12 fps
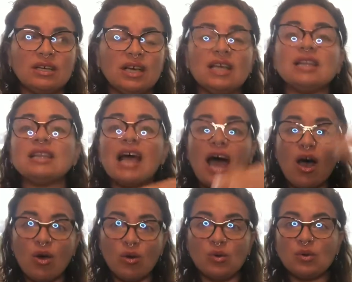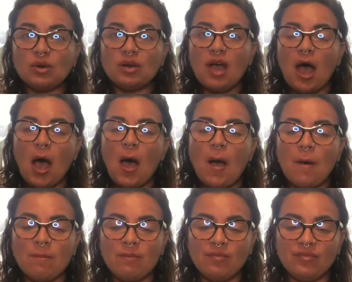allow
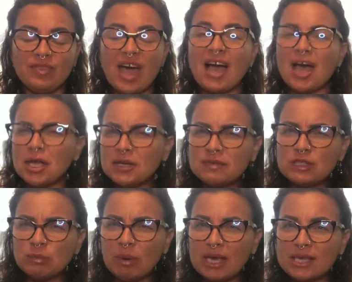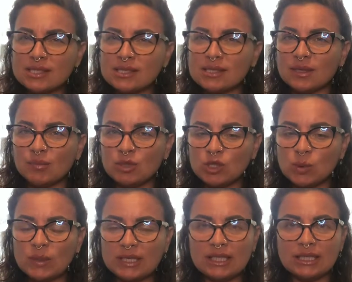that kind of space in
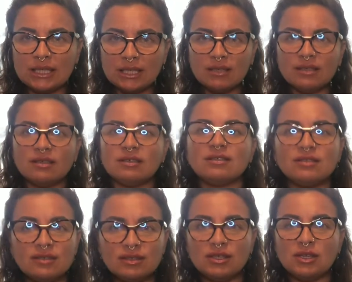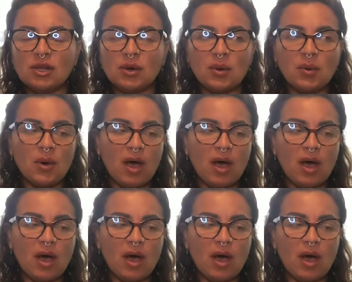between, you know,